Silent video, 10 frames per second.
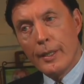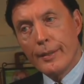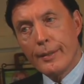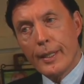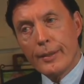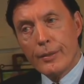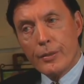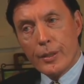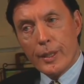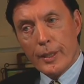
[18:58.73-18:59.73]
that the
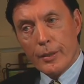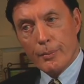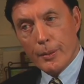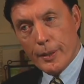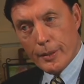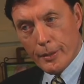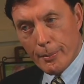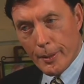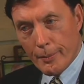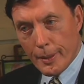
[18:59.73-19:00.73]
Chicago Police
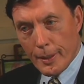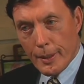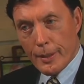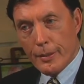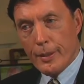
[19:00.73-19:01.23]
Department is